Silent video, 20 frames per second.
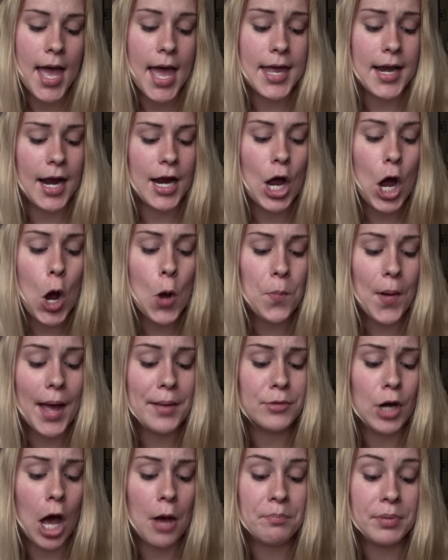and I hope
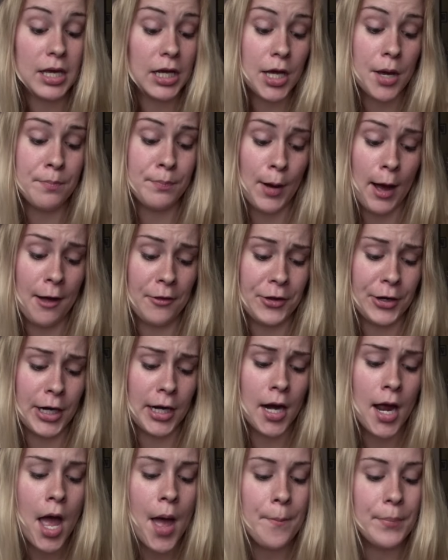I'm not being a
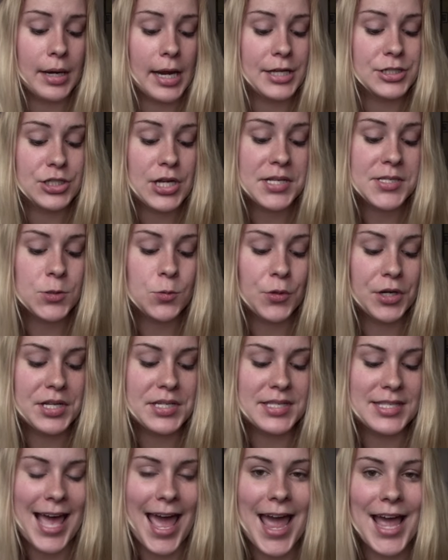bother, but I just wanna
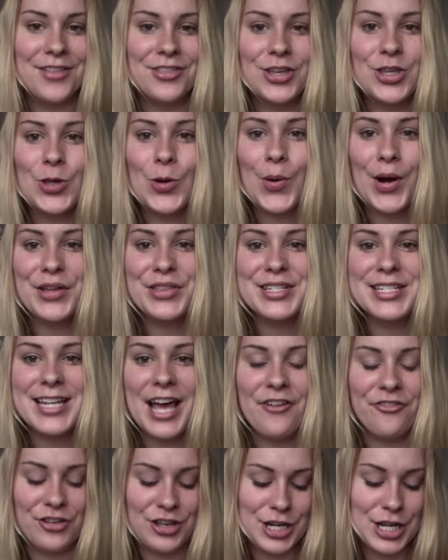say that you are the
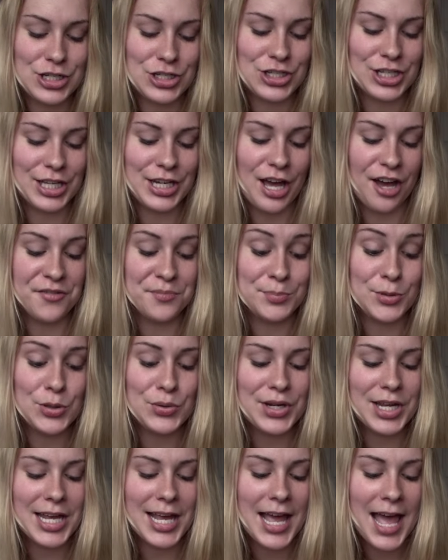definition of
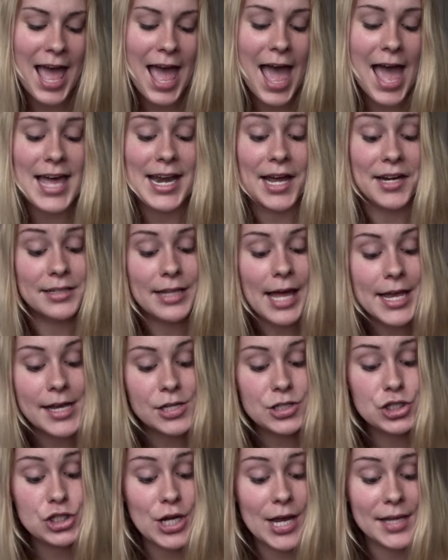beauty, and I'd like
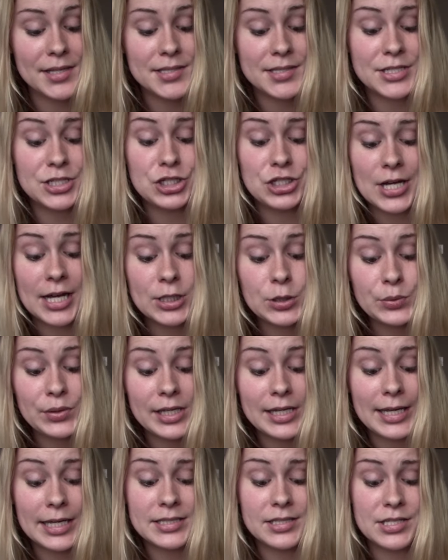a chance to
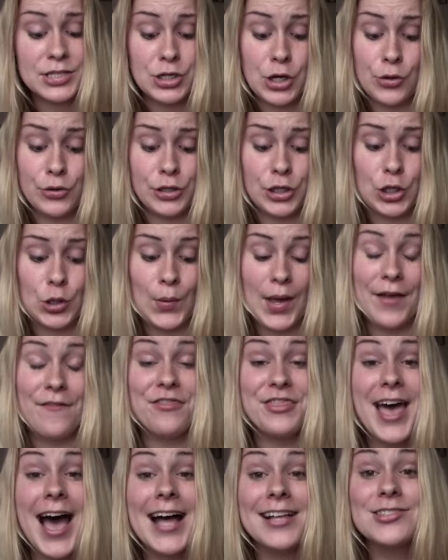generally get to know you
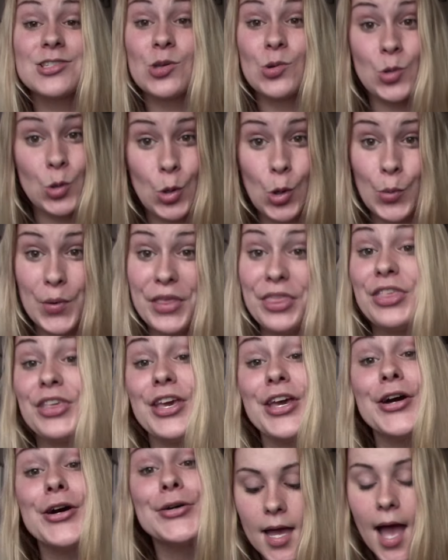if that's cool with
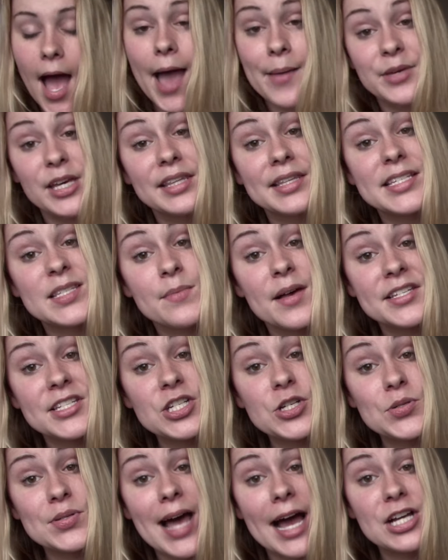you. I mean, this
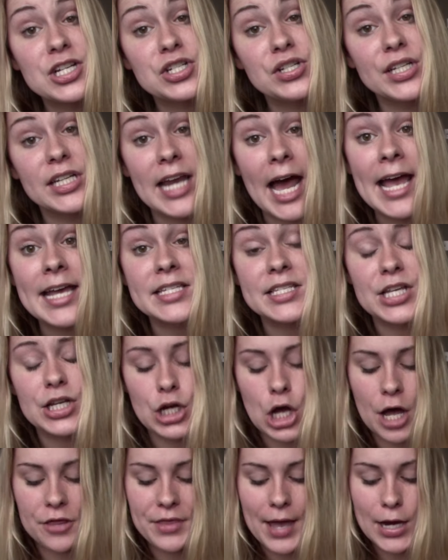message is actually nice and
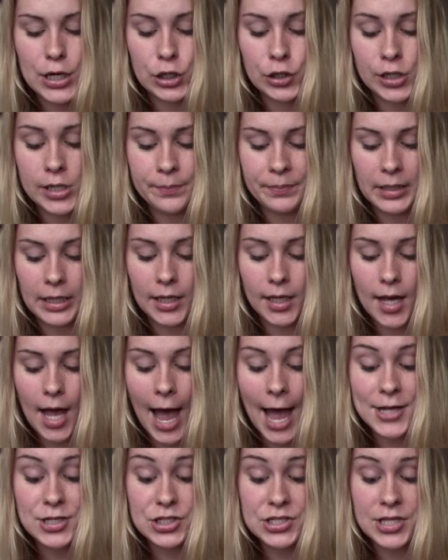not that creepy.
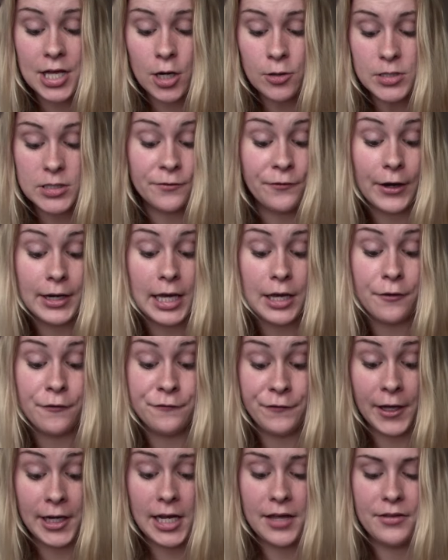I just thought it was fucking
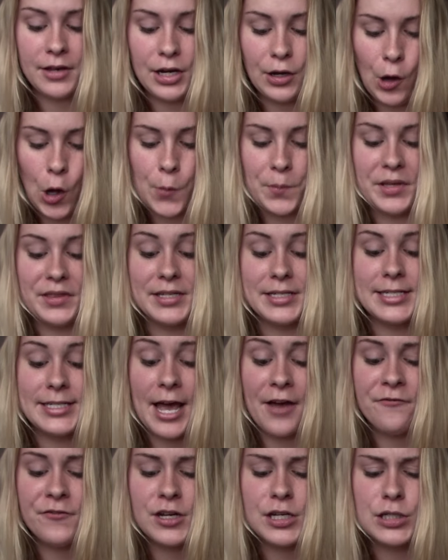funny that he called me the
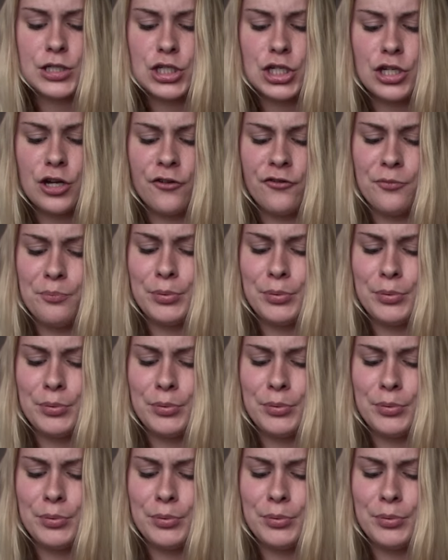definition of